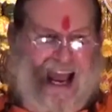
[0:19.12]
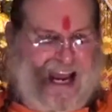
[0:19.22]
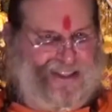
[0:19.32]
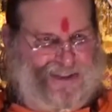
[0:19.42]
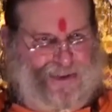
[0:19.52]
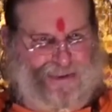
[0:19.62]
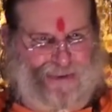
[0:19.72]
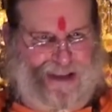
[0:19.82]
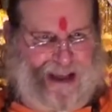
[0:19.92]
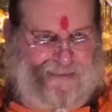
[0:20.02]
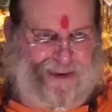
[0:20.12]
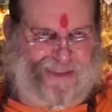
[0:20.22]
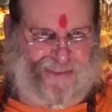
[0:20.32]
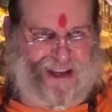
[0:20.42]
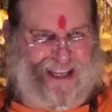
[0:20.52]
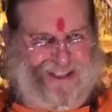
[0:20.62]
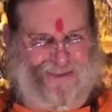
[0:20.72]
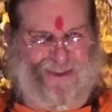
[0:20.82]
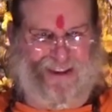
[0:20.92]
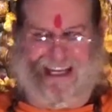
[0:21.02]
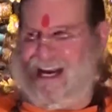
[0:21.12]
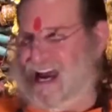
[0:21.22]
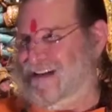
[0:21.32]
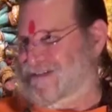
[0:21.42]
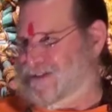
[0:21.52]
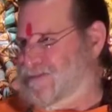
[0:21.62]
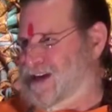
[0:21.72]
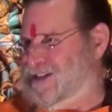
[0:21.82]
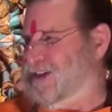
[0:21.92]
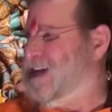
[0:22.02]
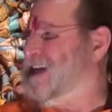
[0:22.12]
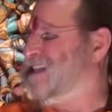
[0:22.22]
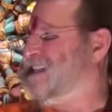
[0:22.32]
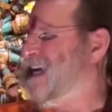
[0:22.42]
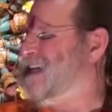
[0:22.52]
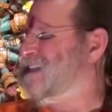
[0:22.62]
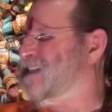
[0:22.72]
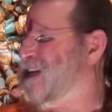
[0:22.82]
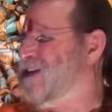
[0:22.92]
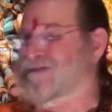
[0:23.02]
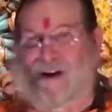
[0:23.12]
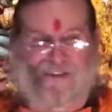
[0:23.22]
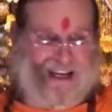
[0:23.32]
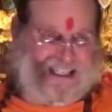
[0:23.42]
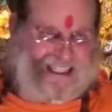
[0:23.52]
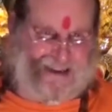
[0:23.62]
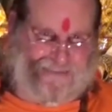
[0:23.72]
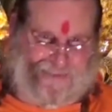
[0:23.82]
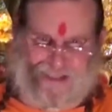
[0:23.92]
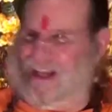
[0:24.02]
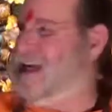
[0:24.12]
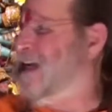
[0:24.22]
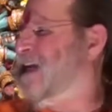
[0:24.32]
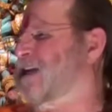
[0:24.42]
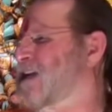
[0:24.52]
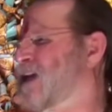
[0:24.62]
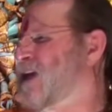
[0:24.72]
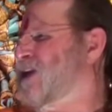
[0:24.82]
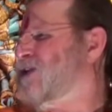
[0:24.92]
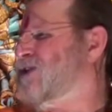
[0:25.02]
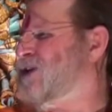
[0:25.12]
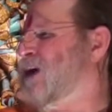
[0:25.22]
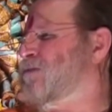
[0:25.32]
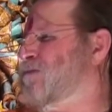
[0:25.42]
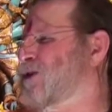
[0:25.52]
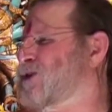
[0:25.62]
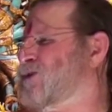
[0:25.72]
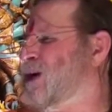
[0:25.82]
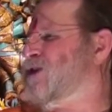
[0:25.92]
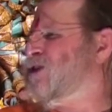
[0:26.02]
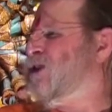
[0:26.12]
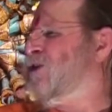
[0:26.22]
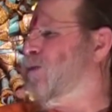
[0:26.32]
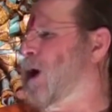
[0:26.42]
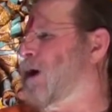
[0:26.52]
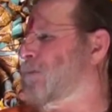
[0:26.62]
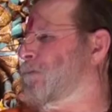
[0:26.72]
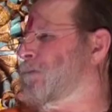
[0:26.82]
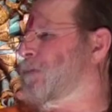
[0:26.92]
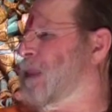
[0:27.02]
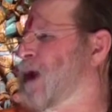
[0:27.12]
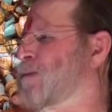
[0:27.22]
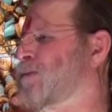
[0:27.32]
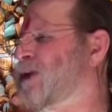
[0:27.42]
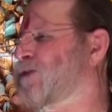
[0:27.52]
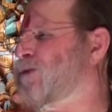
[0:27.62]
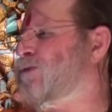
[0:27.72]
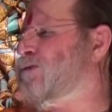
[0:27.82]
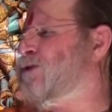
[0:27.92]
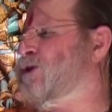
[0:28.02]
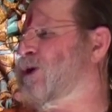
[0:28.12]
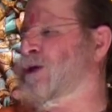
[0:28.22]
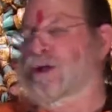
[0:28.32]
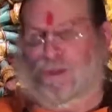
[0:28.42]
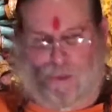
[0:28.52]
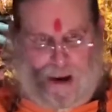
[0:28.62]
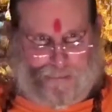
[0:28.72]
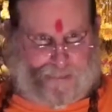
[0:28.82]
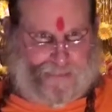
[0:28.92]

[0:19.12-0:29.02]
And Sutra number 3 is really kind of special. It says, very simply, Janma Shreshtatvam Mrityunjayatvam